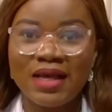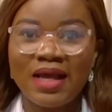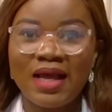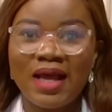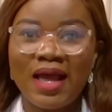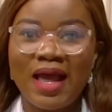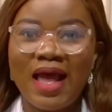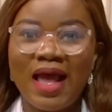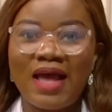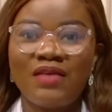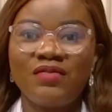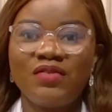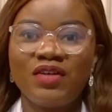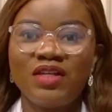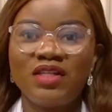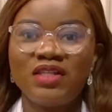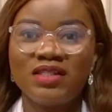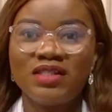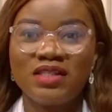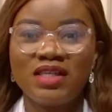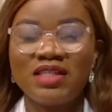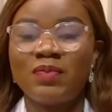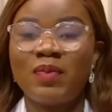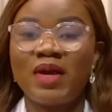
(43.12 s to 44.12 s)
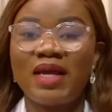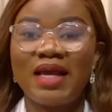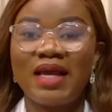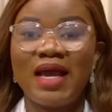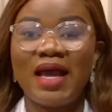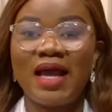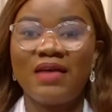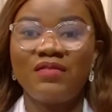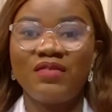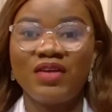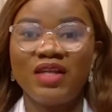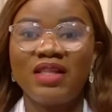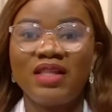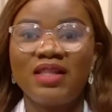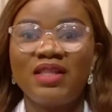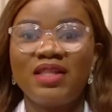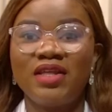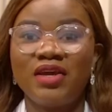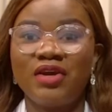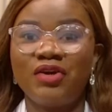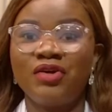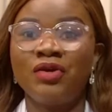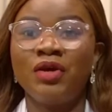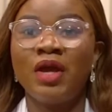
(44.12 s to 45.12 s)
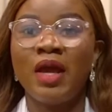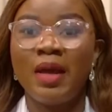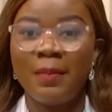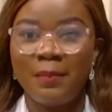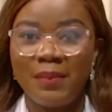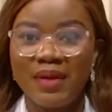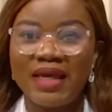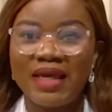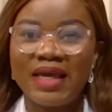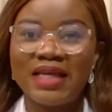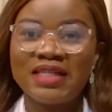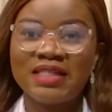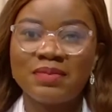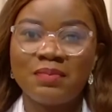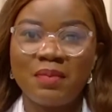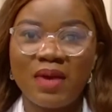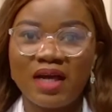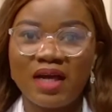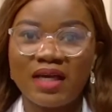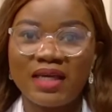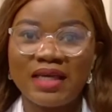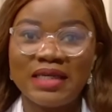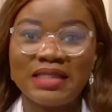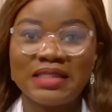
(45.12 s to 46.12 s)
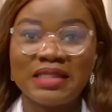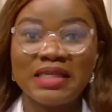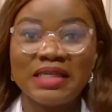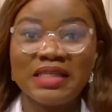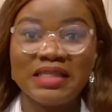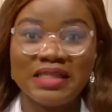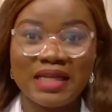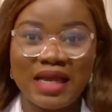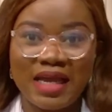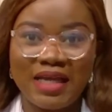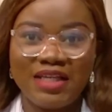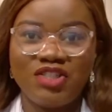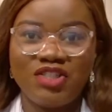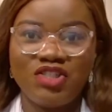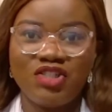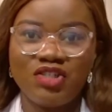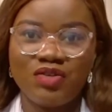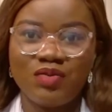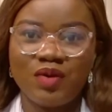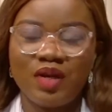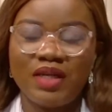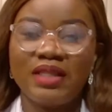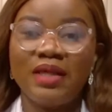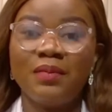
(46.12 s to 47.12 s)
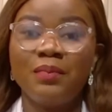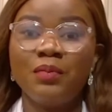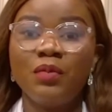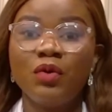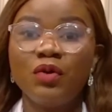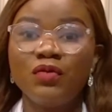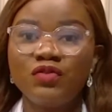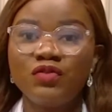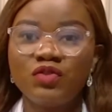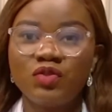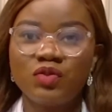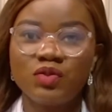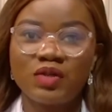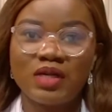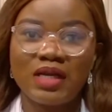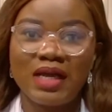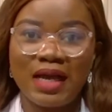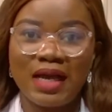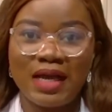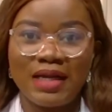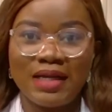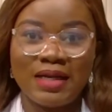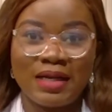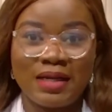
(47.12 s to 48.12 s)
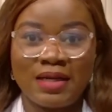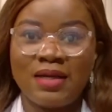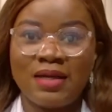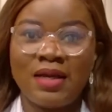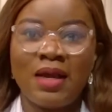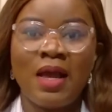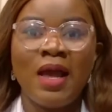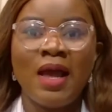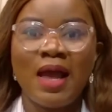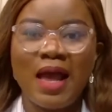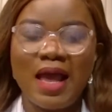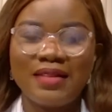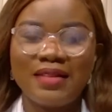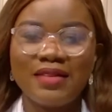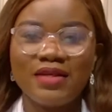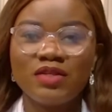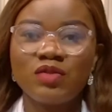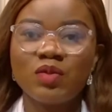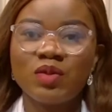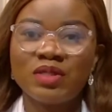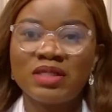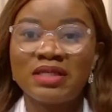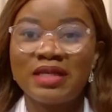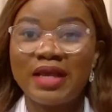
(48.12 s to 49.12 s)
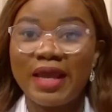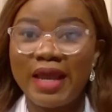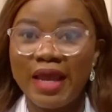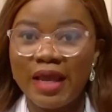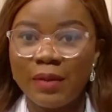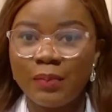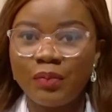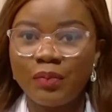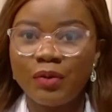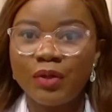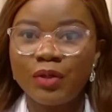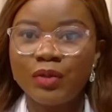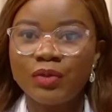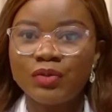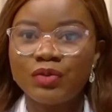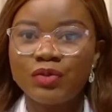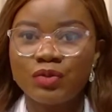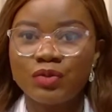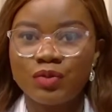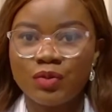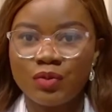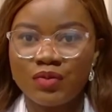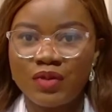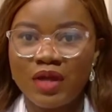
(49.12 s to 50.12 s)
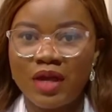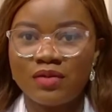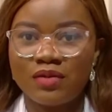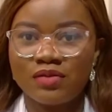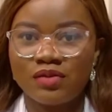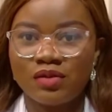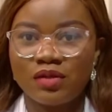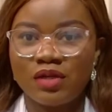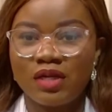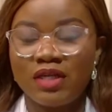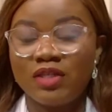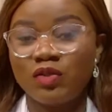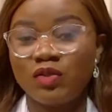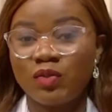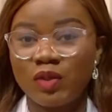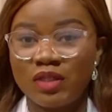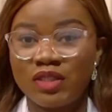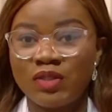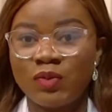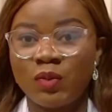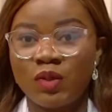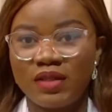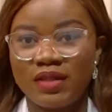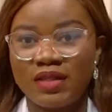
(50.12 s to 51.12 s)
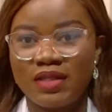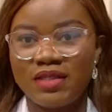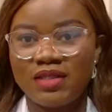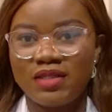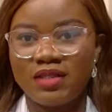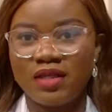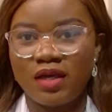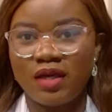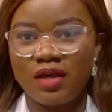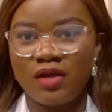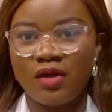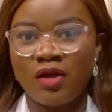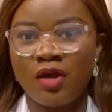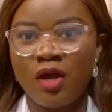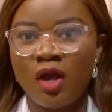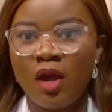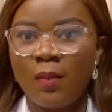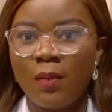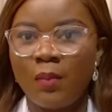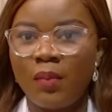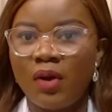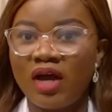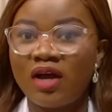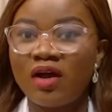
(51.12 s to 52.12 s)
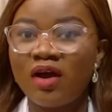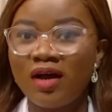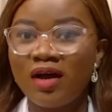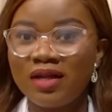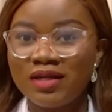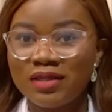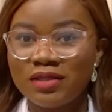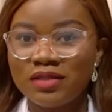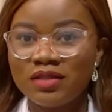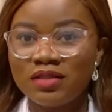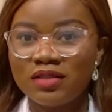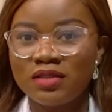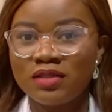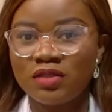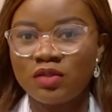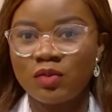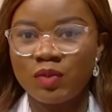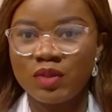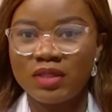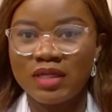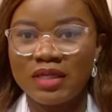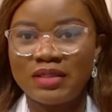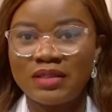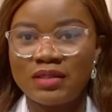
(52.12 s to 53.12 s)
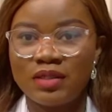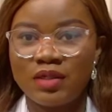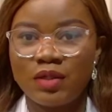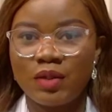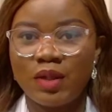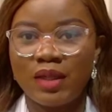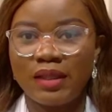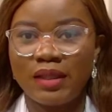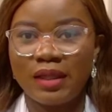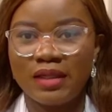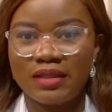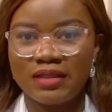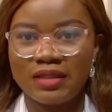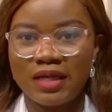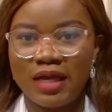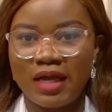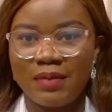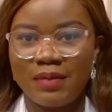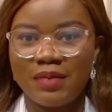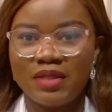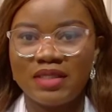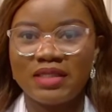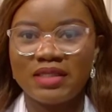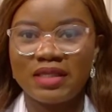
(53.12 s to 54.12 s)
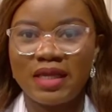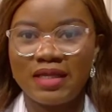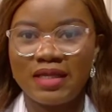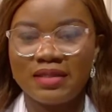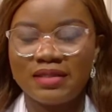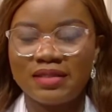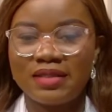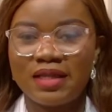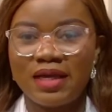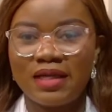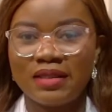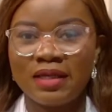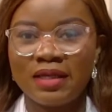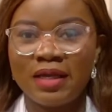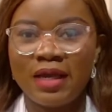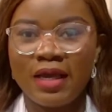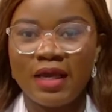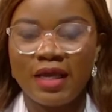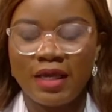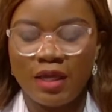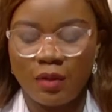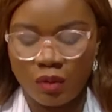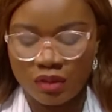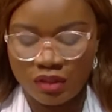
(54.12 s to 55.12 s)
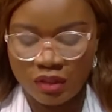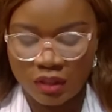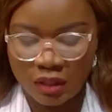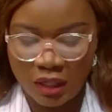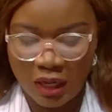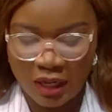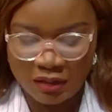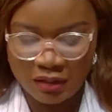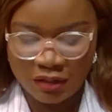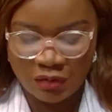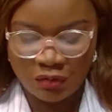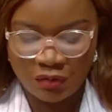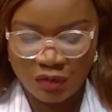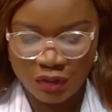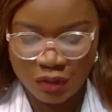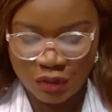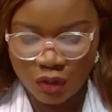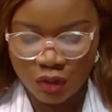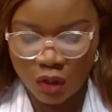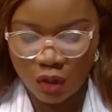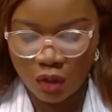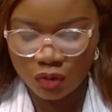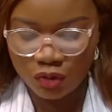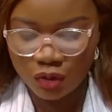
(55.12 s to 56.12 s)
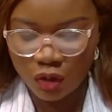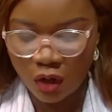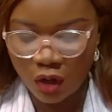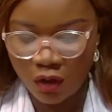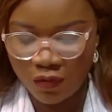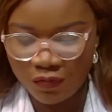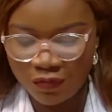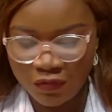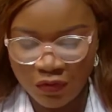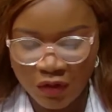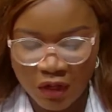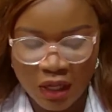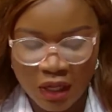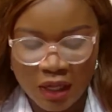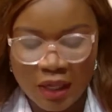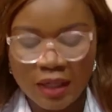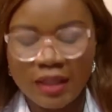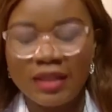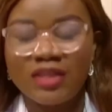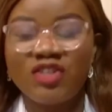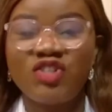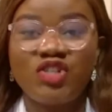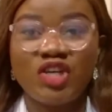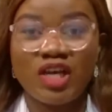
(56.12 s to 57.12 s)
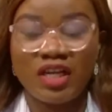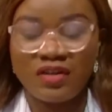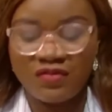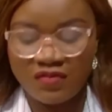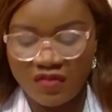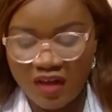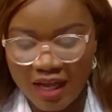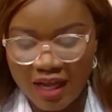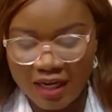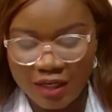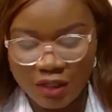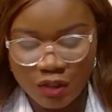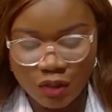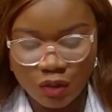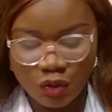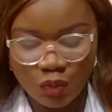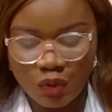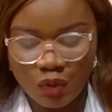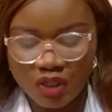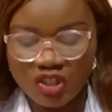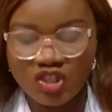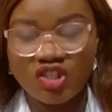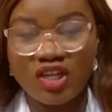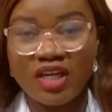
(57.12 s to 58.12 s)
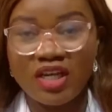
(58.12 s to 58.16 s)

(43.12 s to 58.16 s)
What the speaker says: having their biggest market in Nigeria. They moved to Ghana. And this was in April 2021 this year. But according to the Twitter CEO at that time, he says that it was as a result of shared values which they